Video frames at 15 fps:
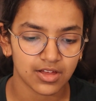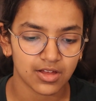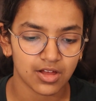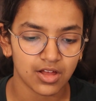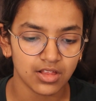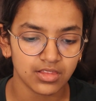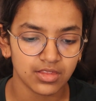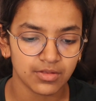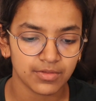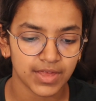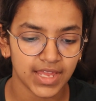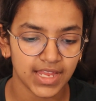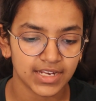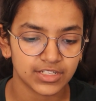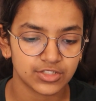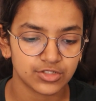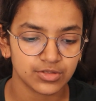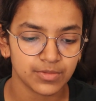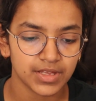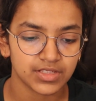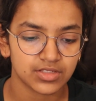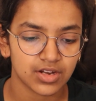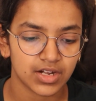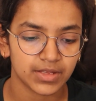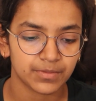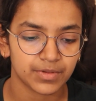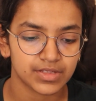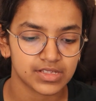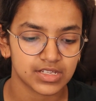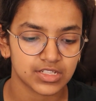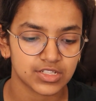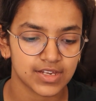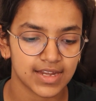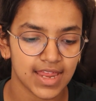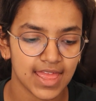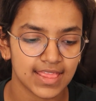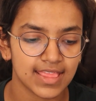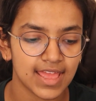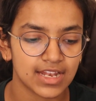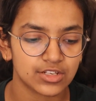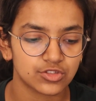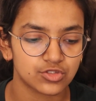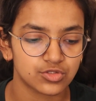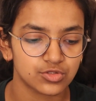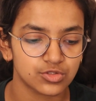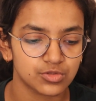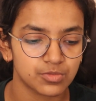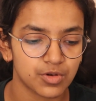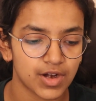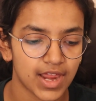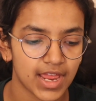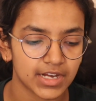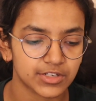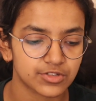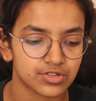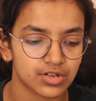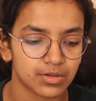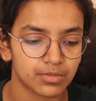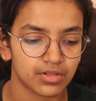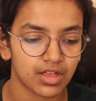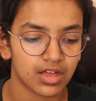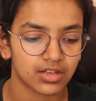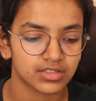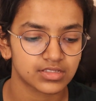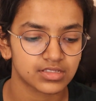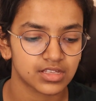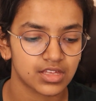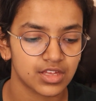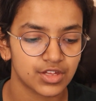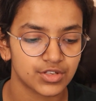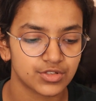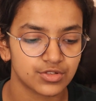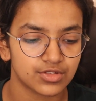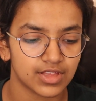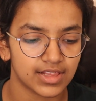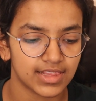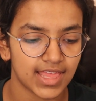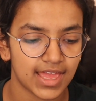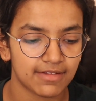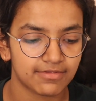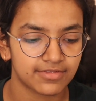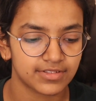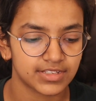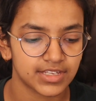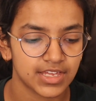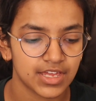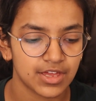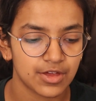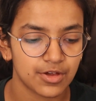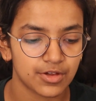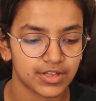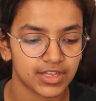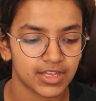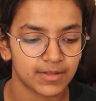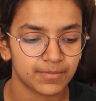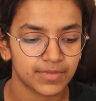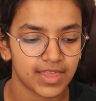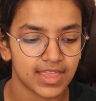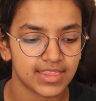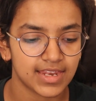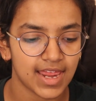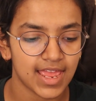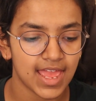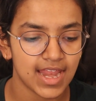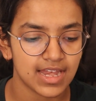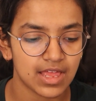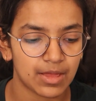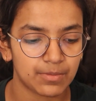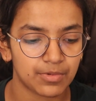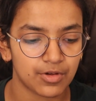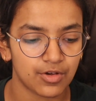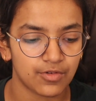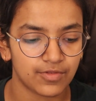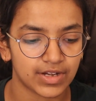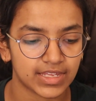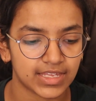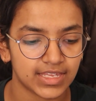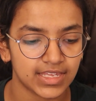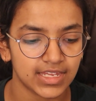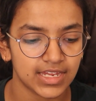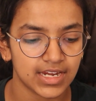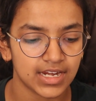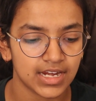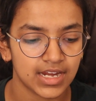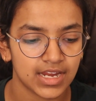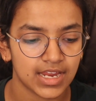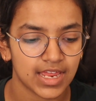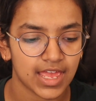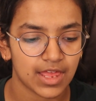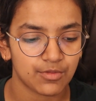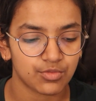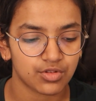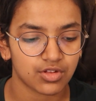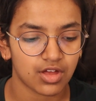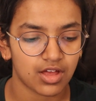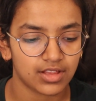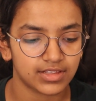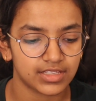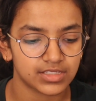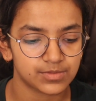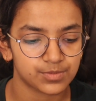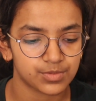all the way to my starting position, and then 2 more extra blocks to the left, okay? And then I end up over here, and we'll call this